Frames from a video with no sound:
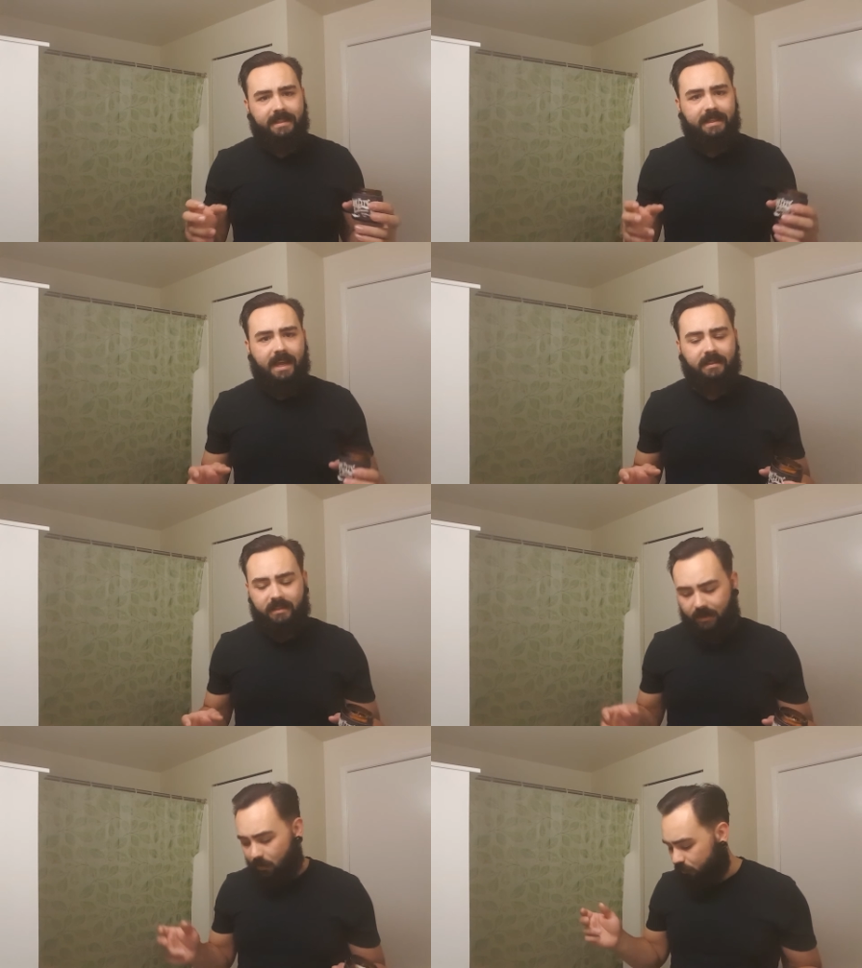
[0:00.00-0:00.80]
scents.
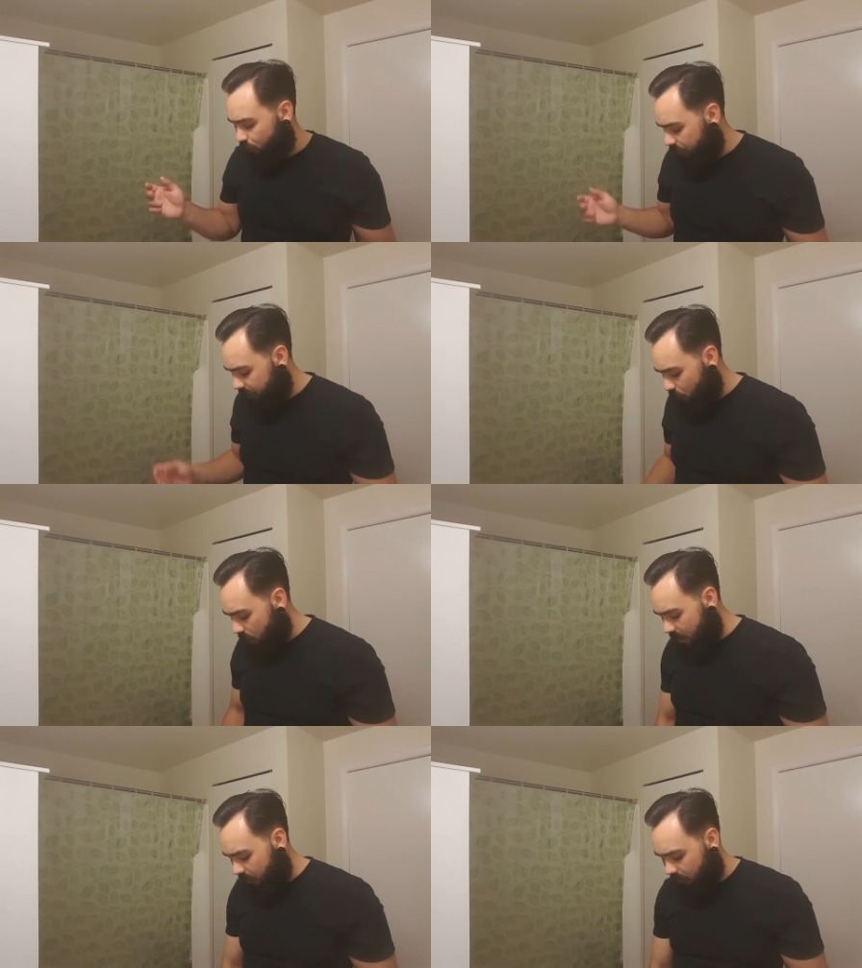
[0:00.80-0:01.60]
It goes really
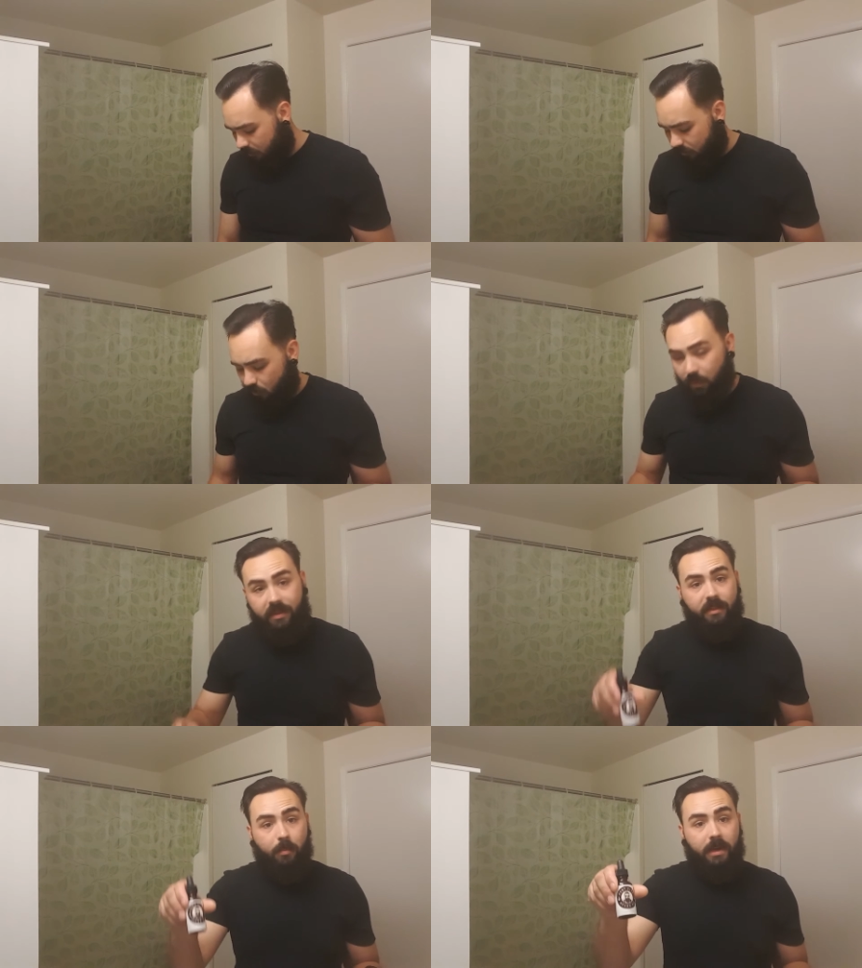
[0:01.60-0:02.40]
well
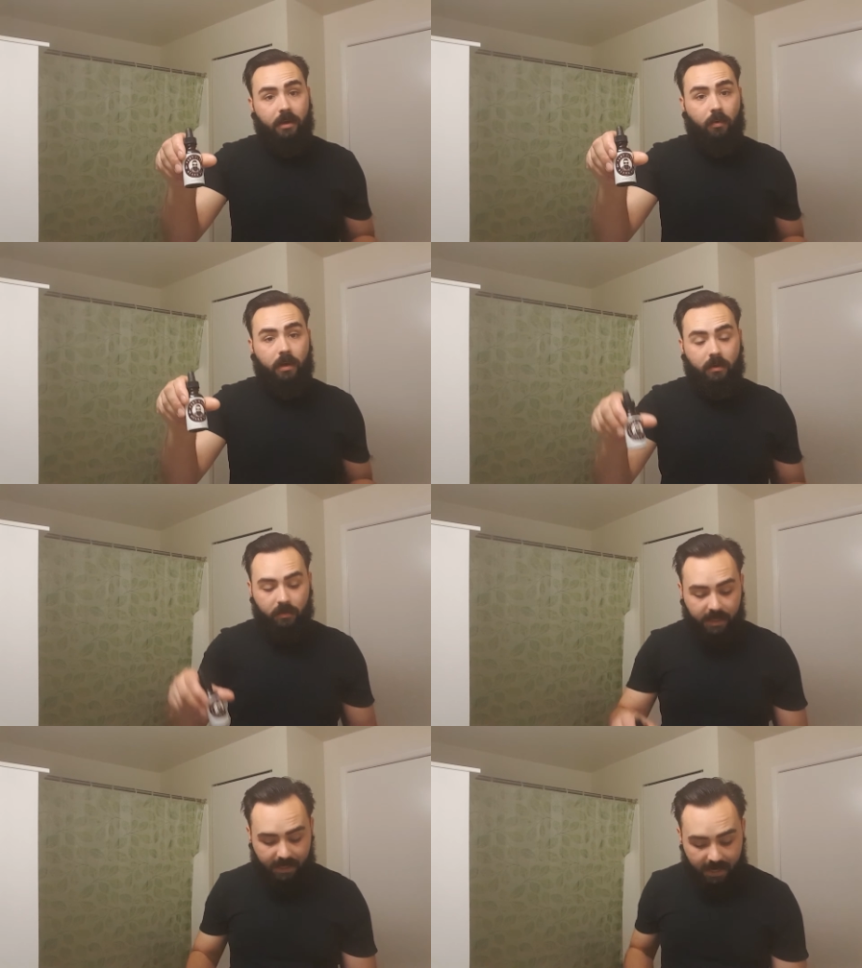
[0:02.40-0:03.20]
with their beard
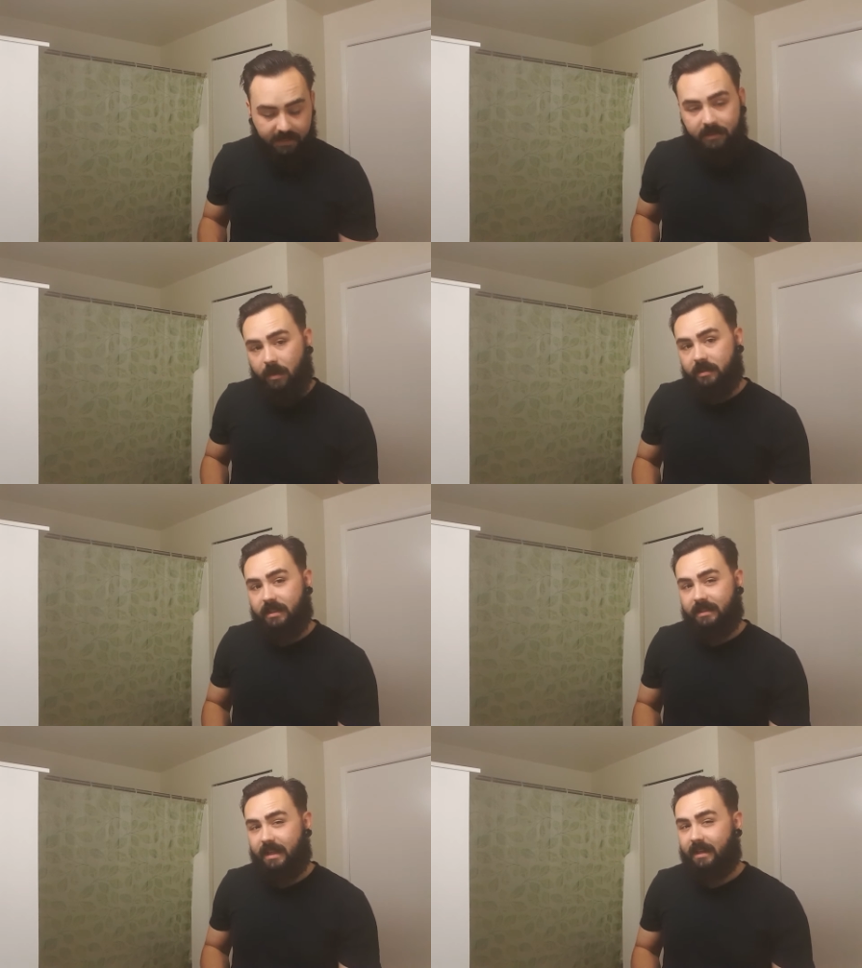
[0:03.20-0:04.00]
oil. It kind of smells
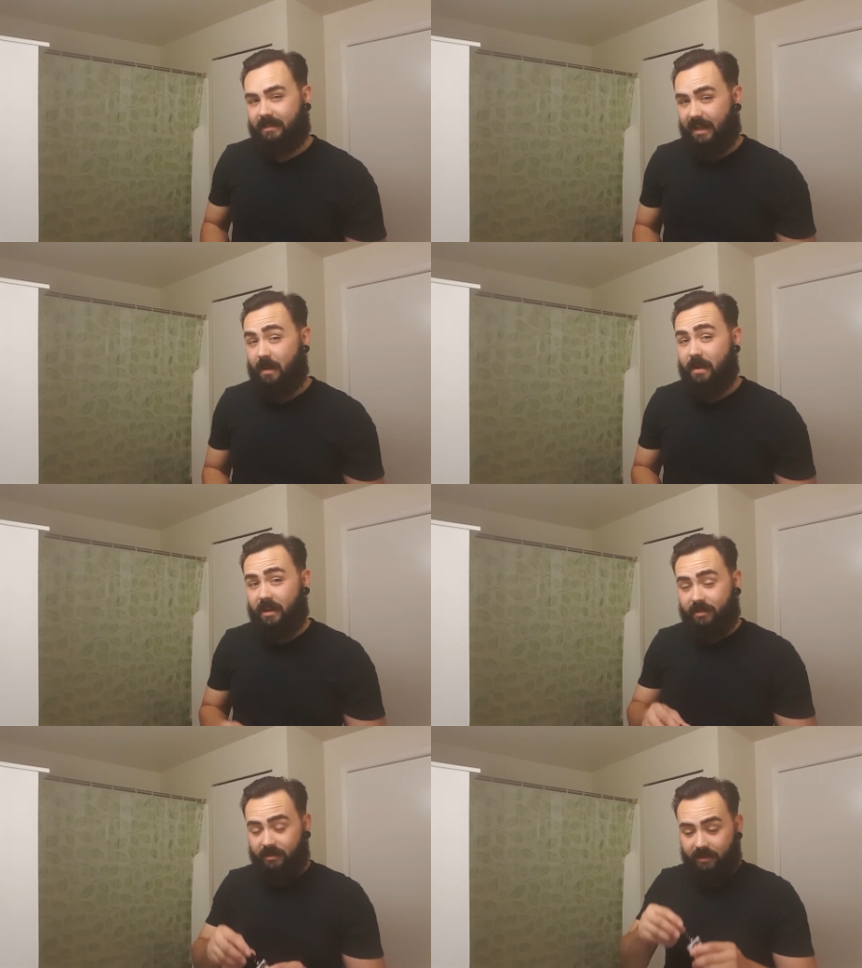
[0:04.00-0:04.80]
the exact same,
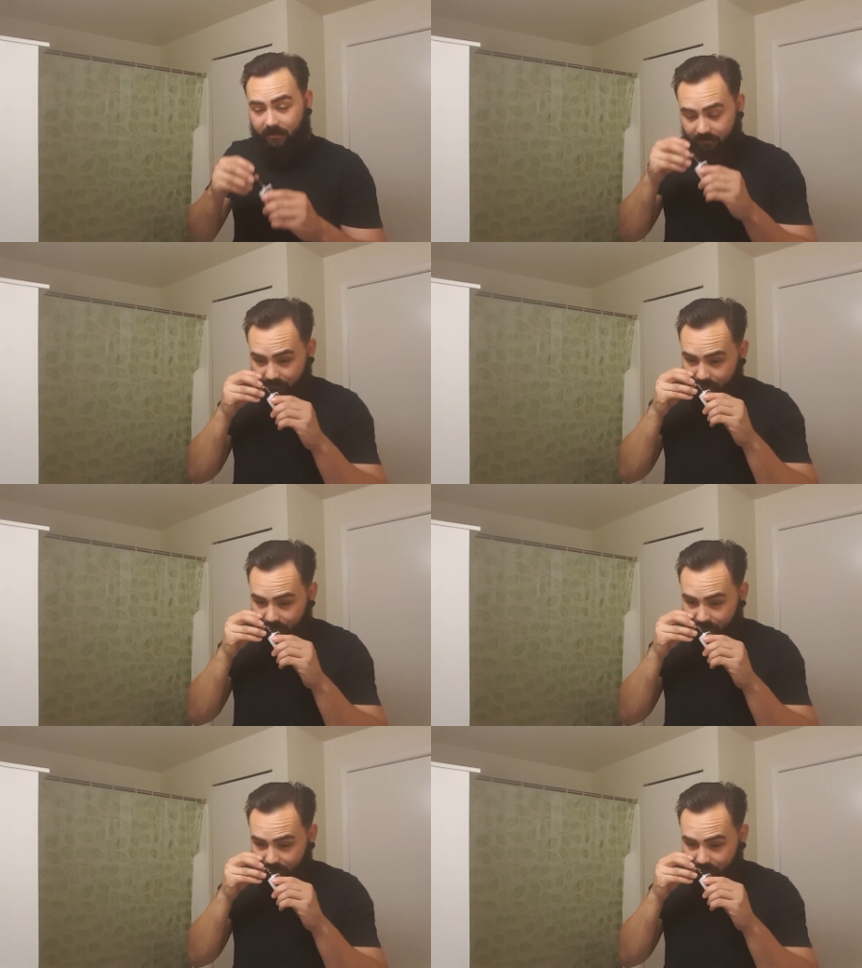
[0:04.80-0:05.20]
actually.